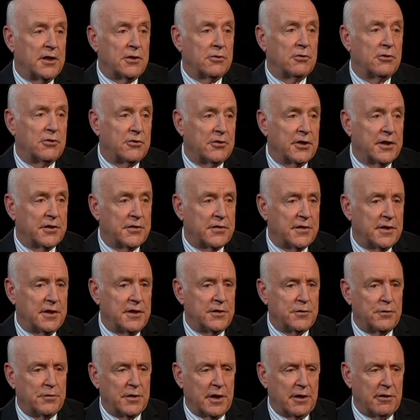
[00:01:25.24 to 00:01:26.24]
to address
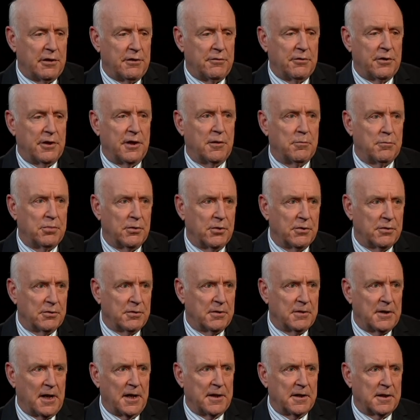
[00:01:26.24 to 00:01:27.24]
these very, very
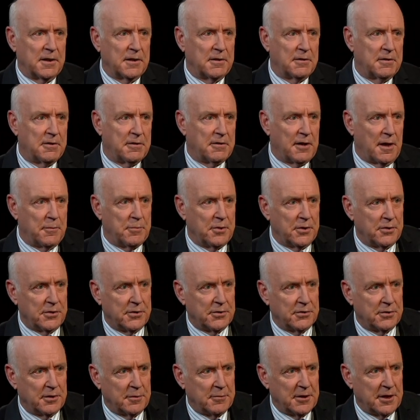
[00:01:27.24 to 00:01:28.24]
important other crap you're
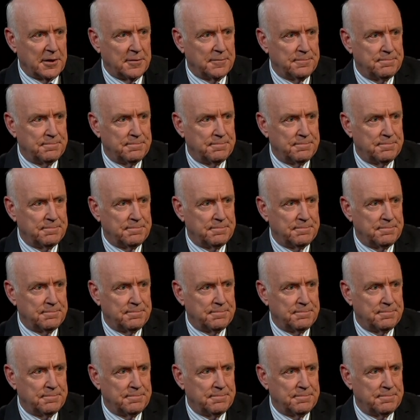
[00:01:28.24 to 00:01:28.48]
talking about.